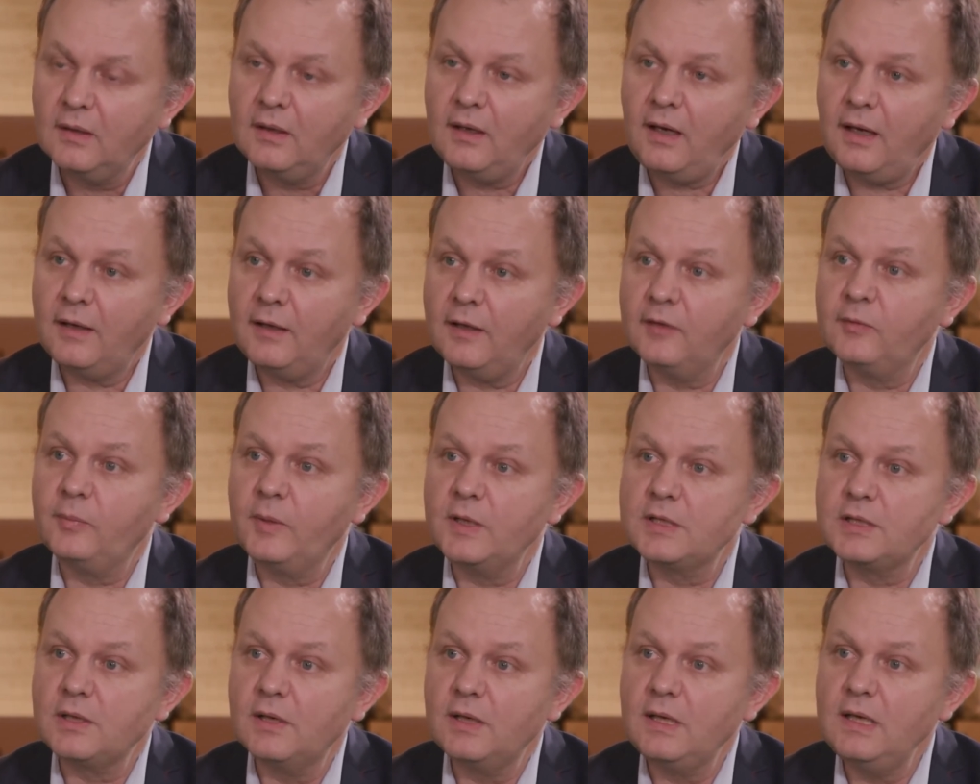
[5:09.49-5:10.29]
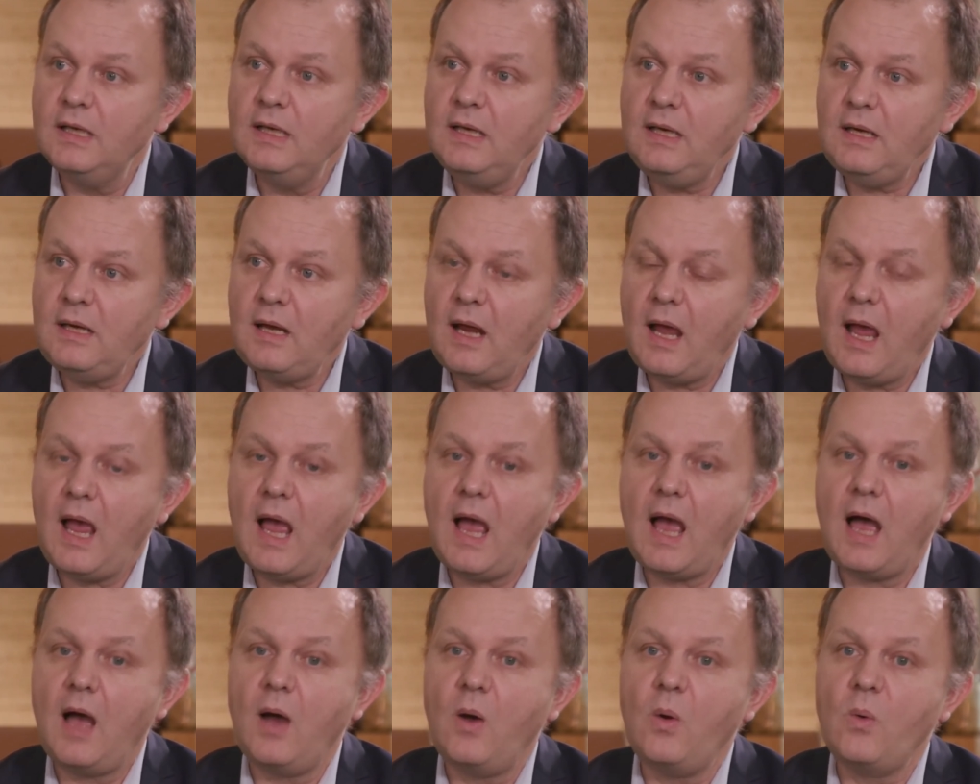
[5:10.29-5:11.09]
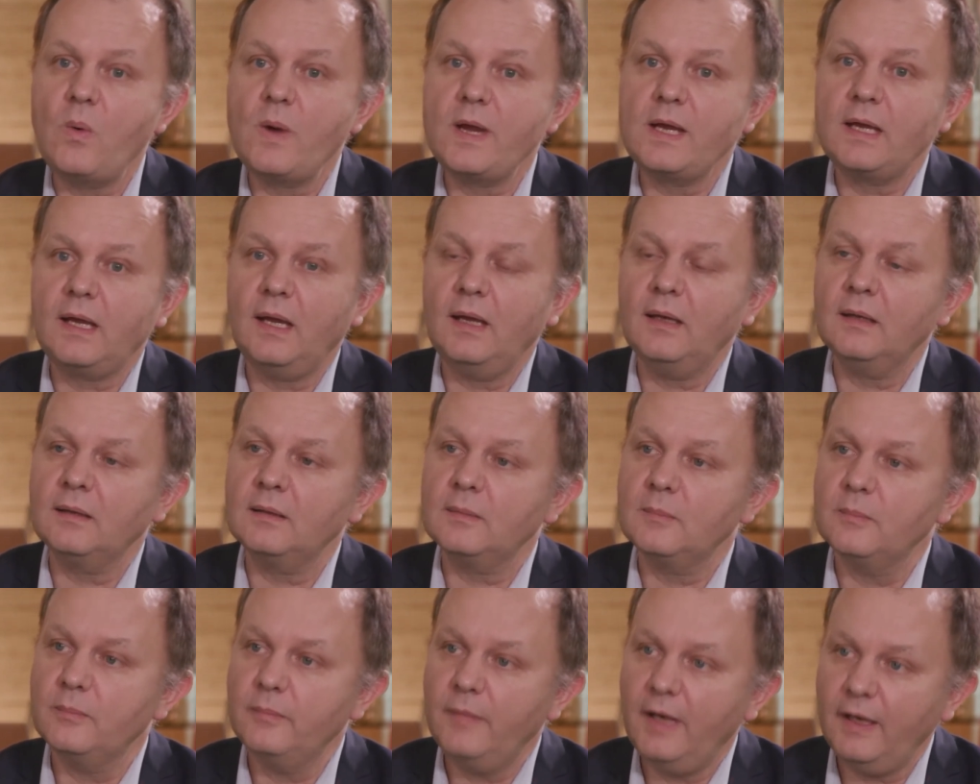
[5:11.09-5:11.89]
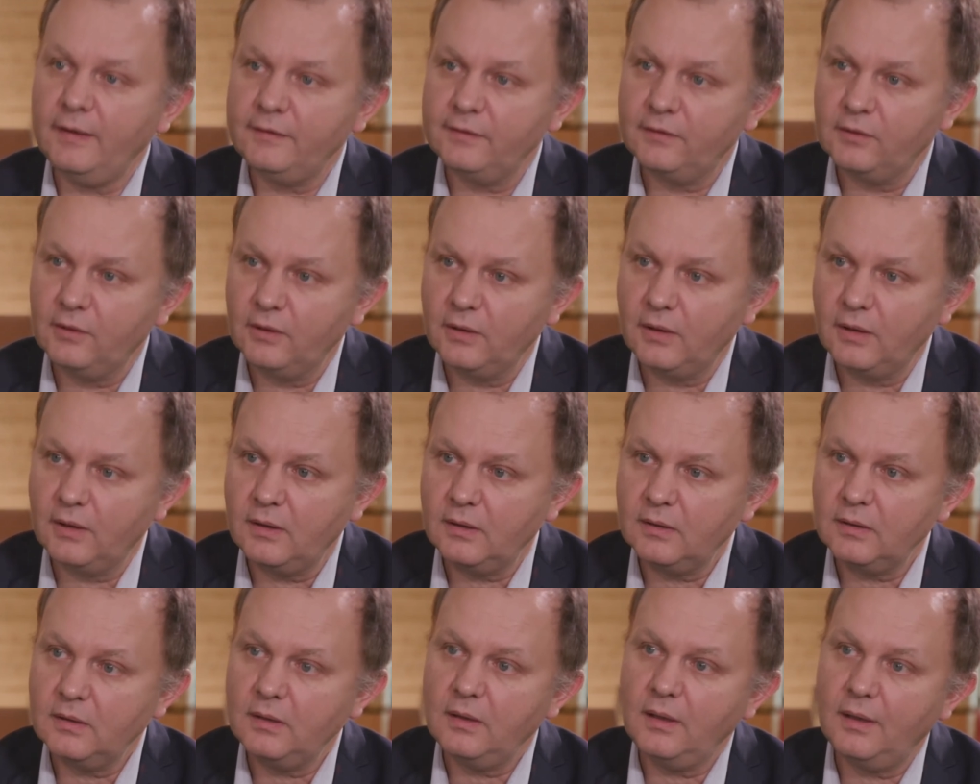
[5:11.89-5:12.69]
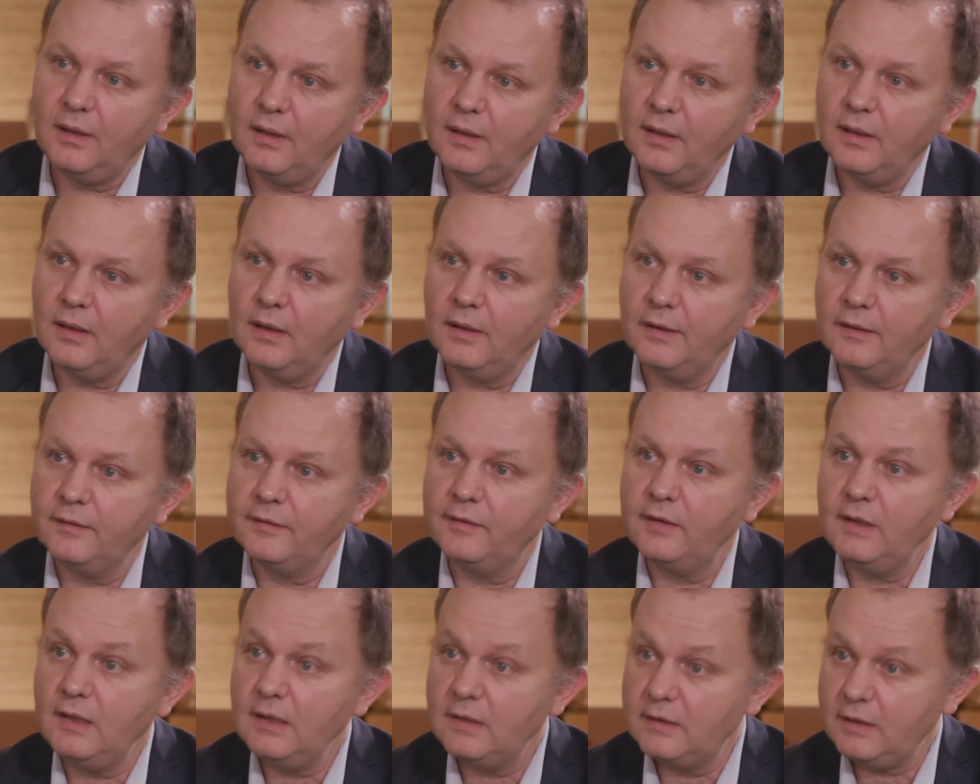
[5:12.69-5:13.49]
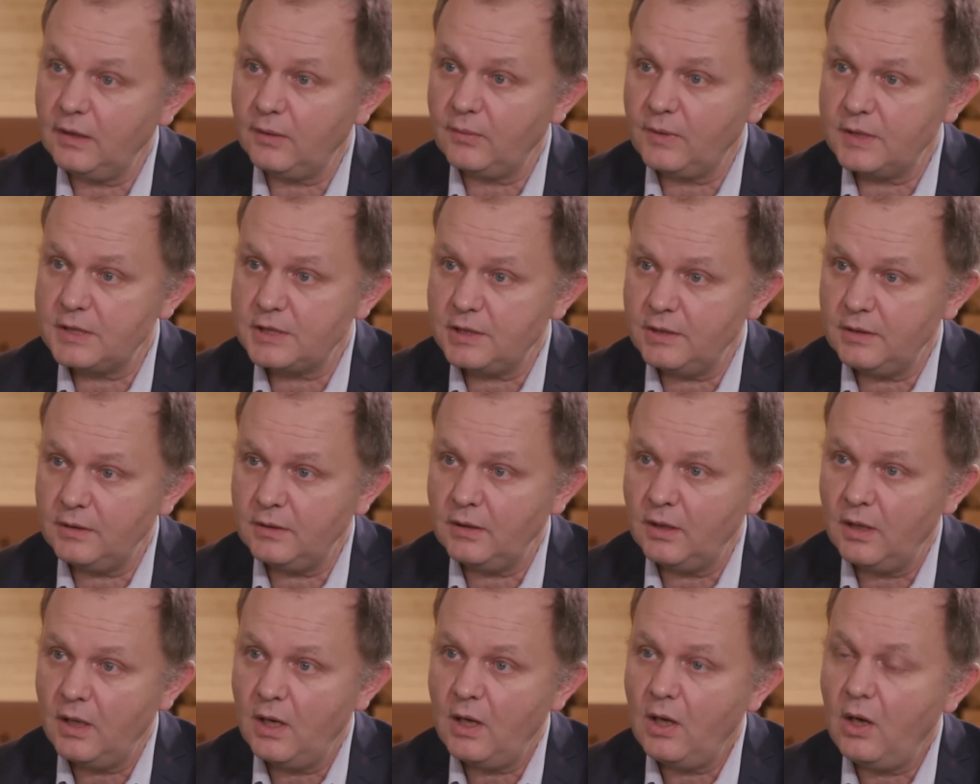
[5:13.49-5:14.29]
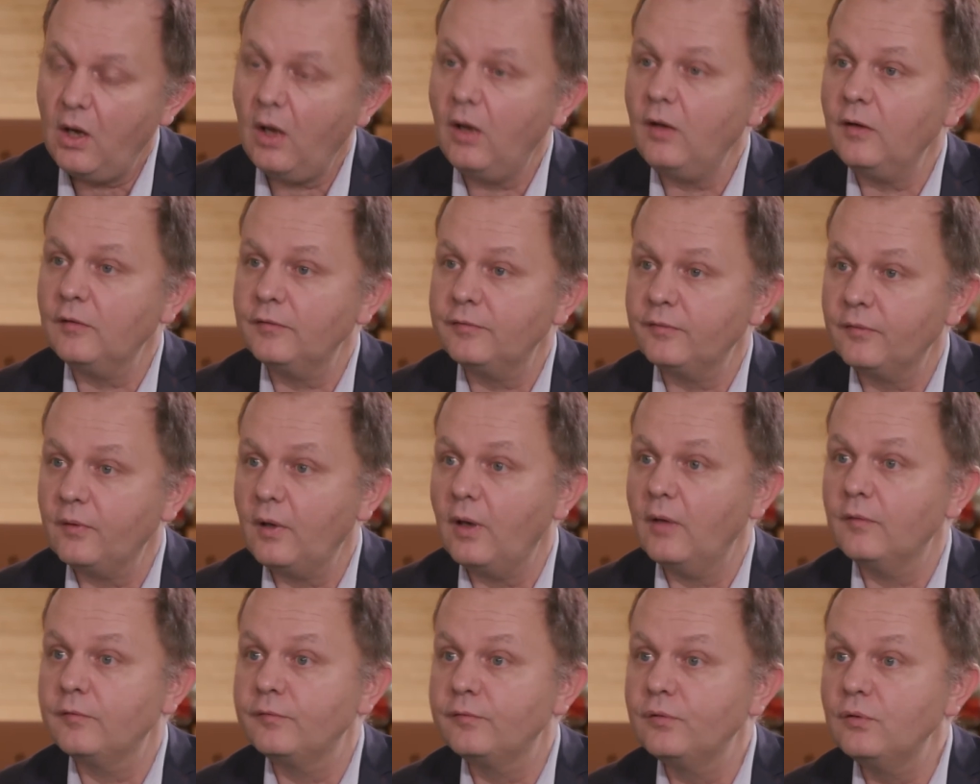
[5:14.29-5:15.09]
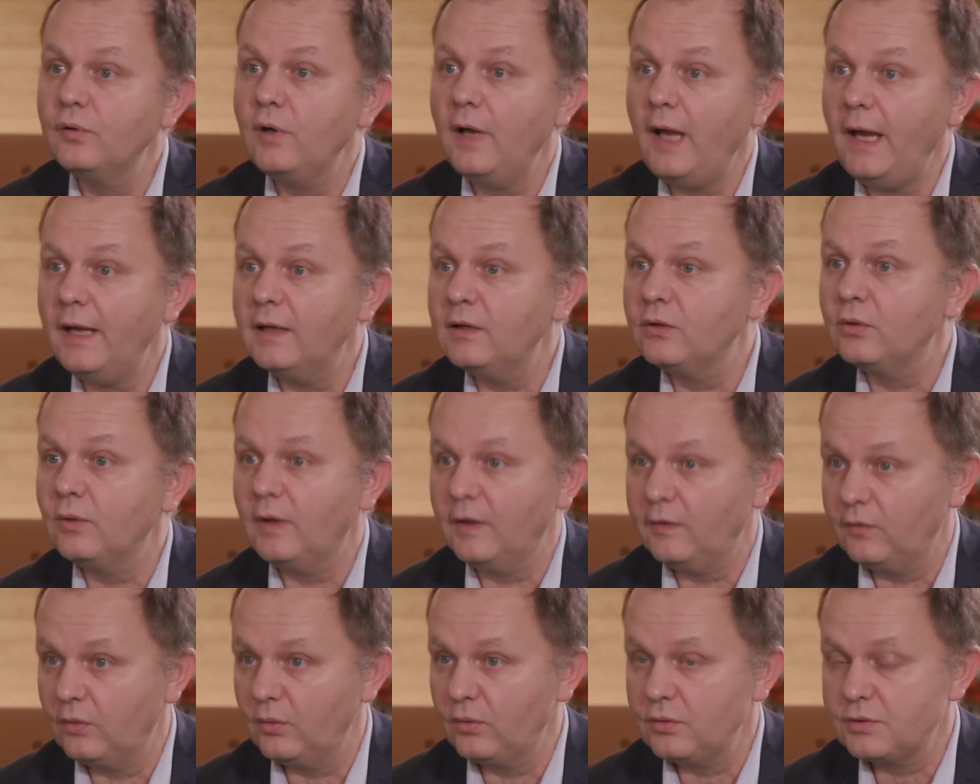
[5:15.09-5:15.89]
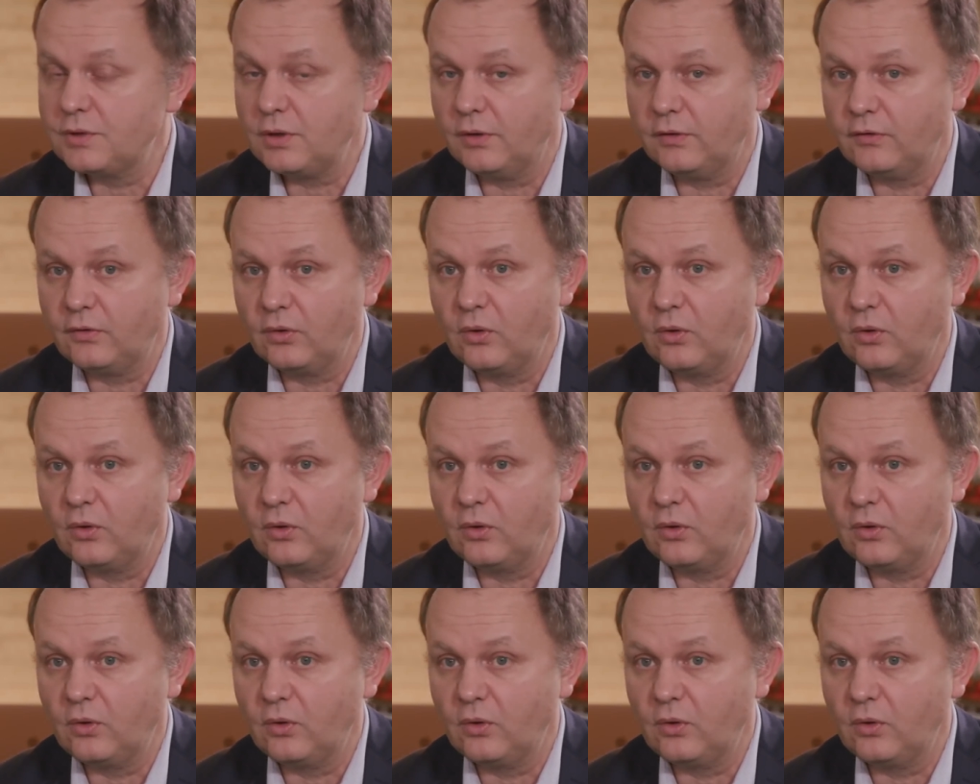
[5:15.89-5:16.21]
and especially how we can master the integration of full end-to-end solutions.